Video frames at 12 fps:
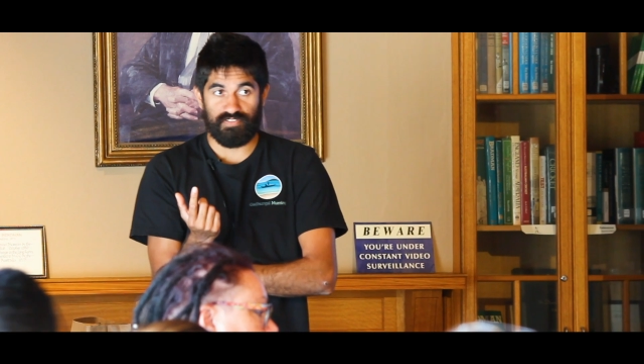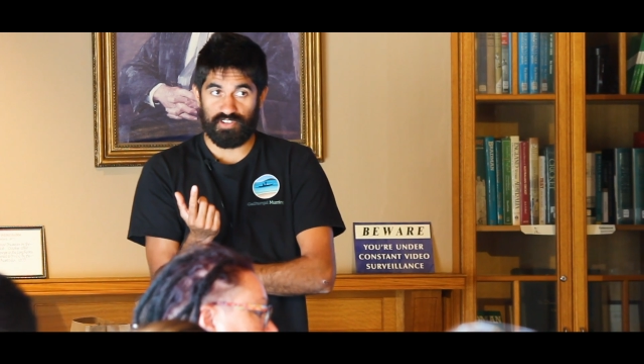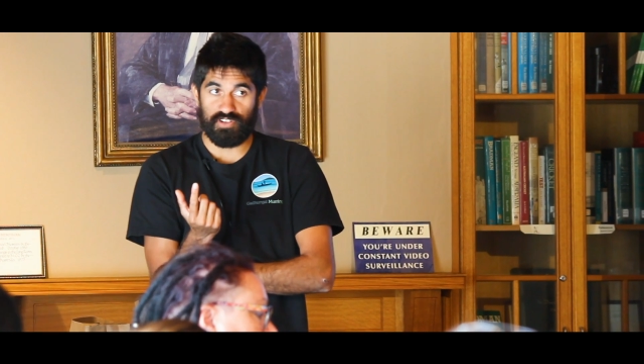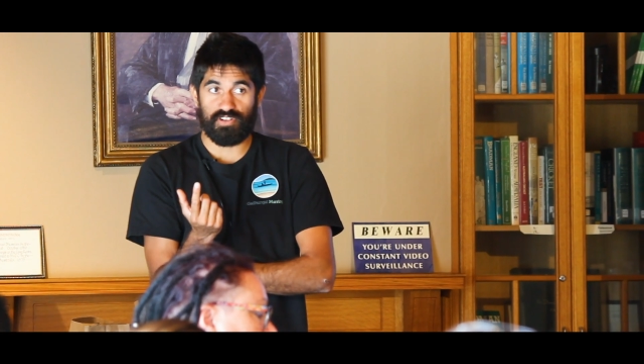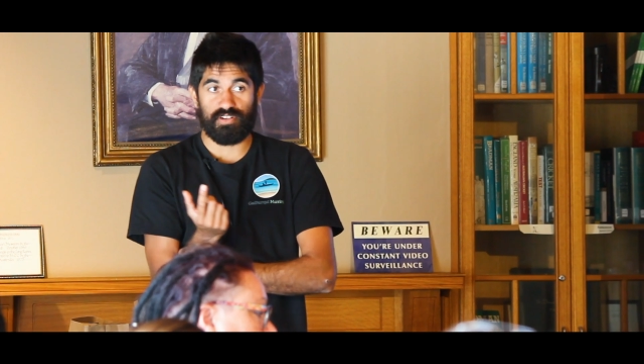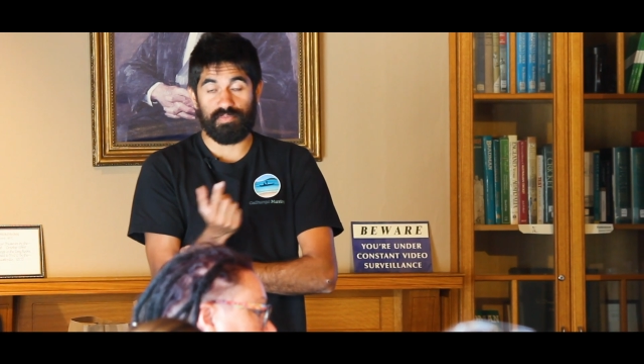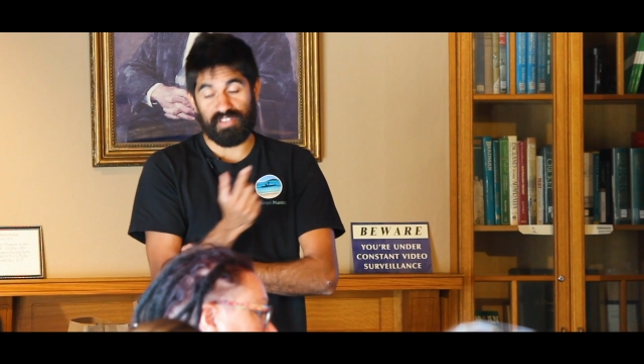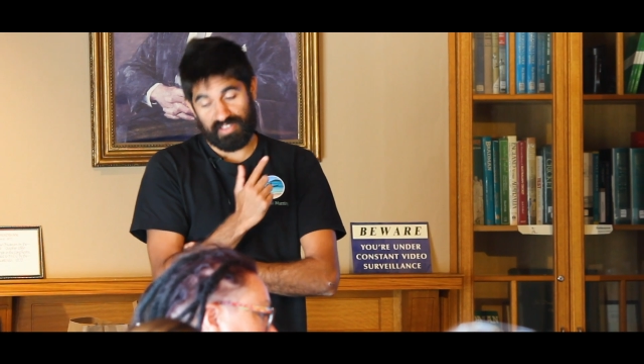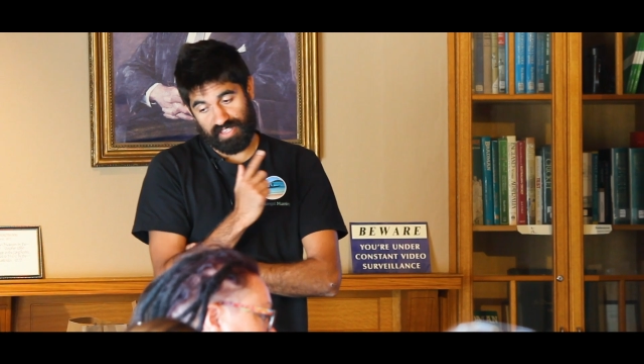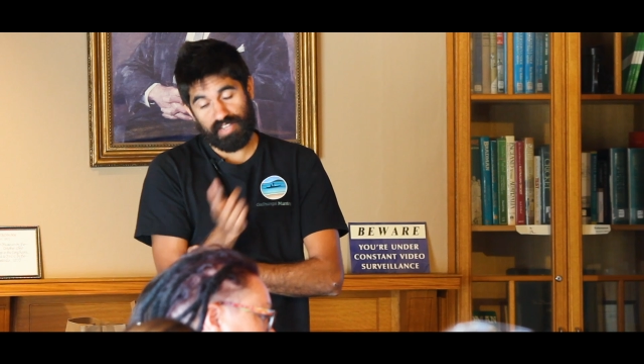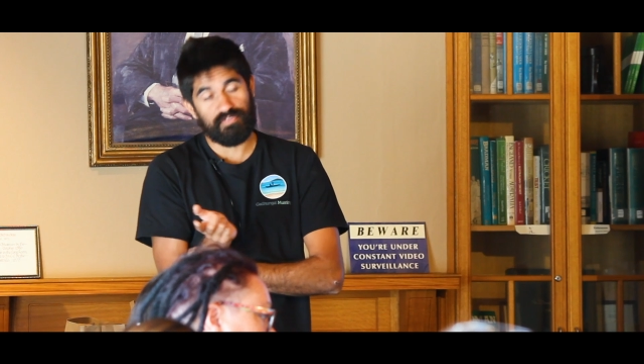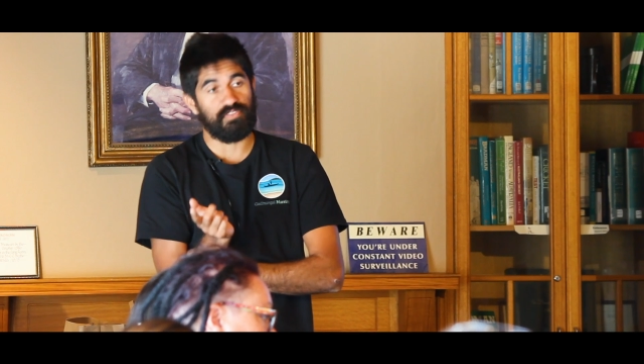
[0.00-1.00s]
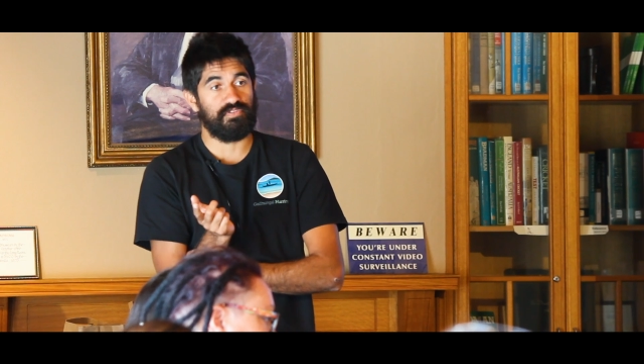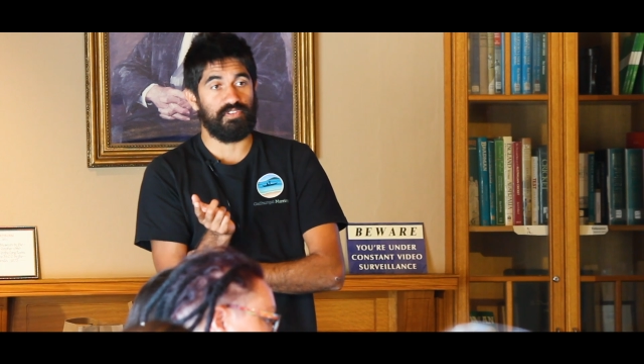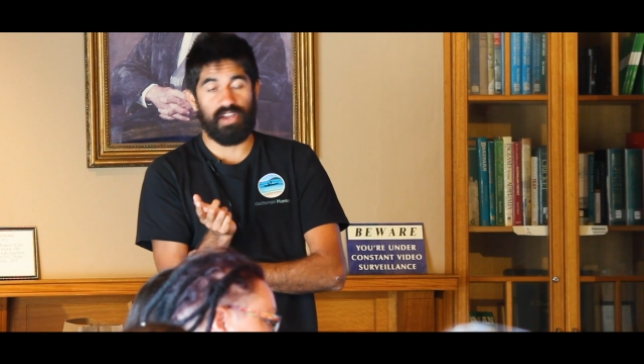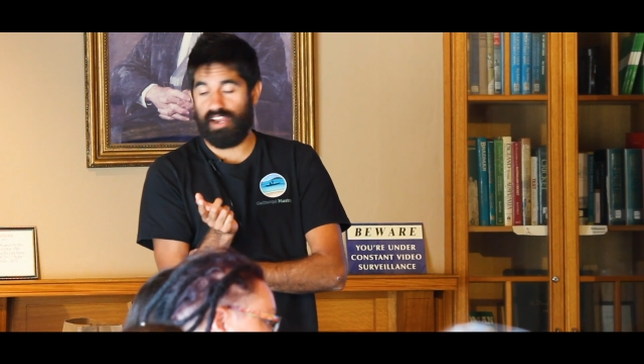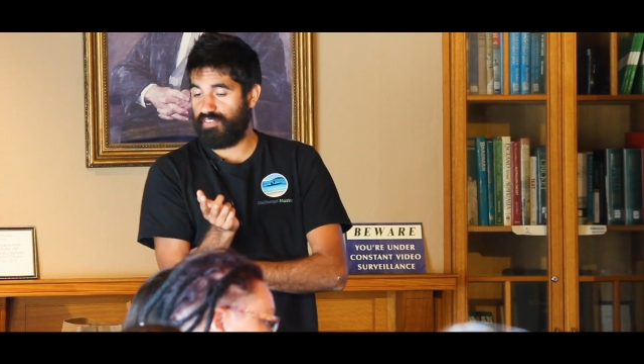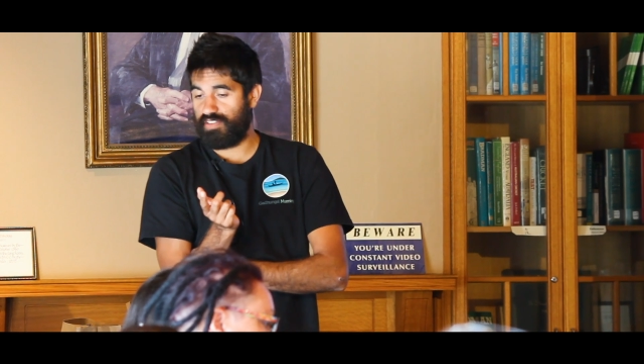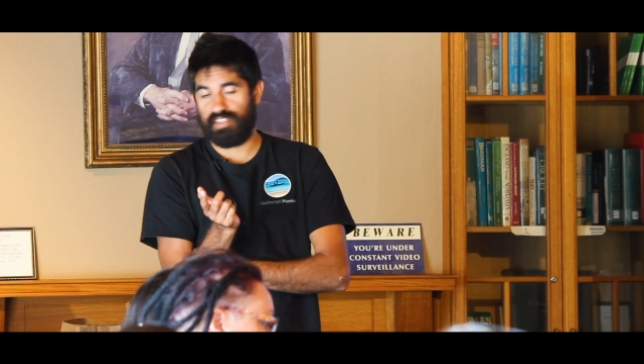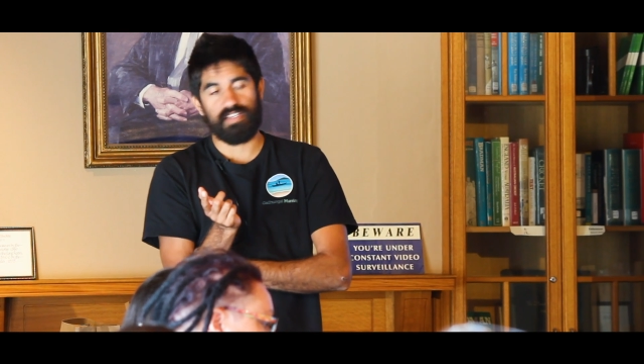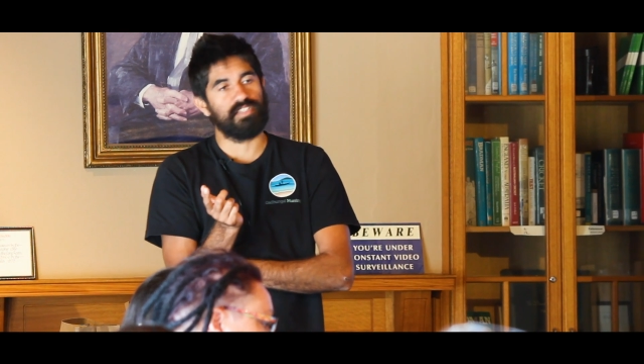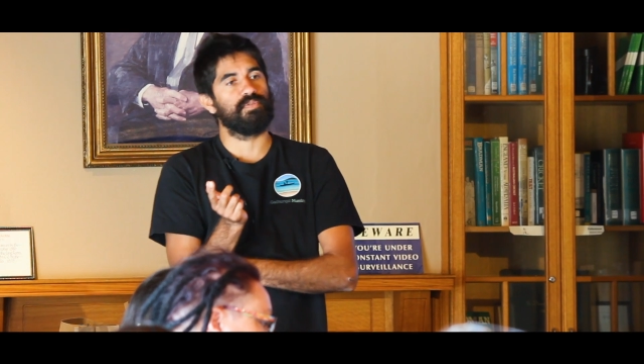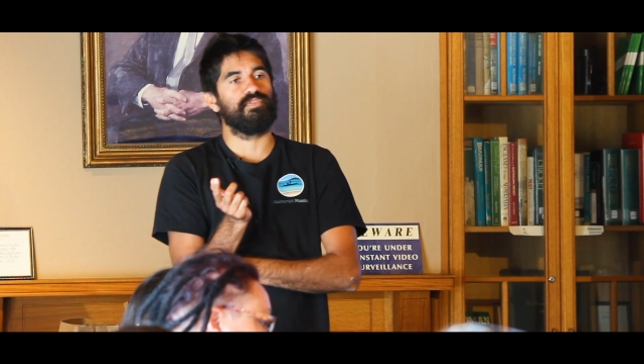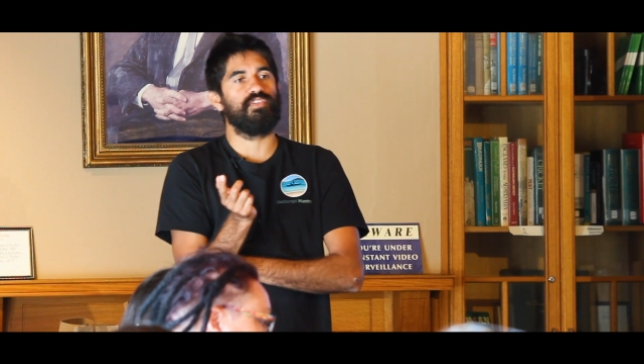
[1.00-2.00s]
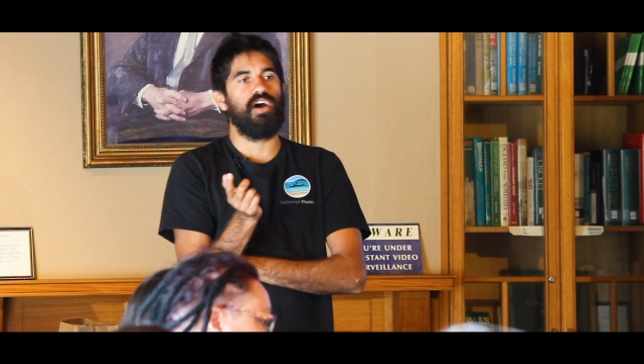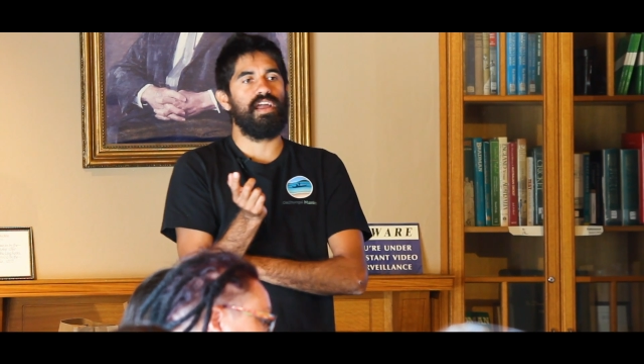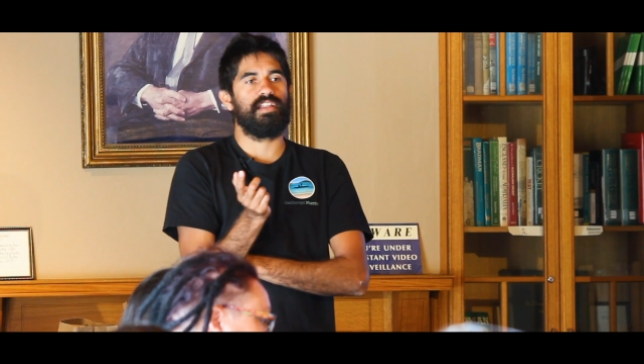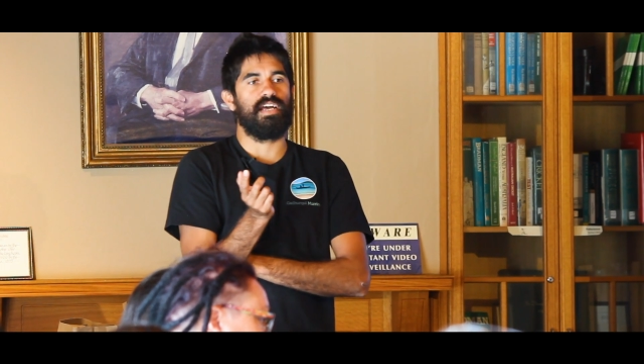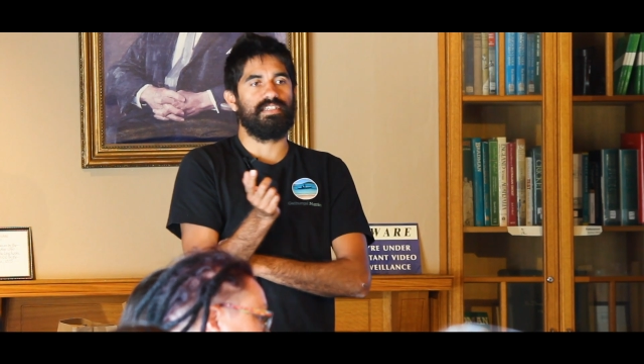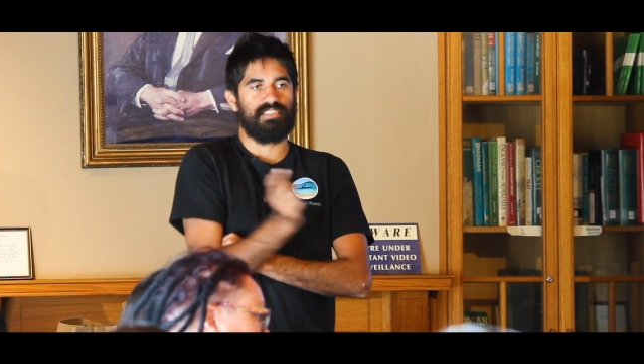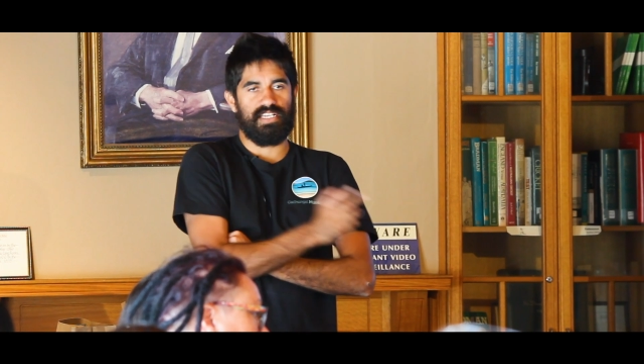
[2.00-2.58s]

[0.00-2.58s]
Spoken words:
you're going to be thankful for everything it's provided us,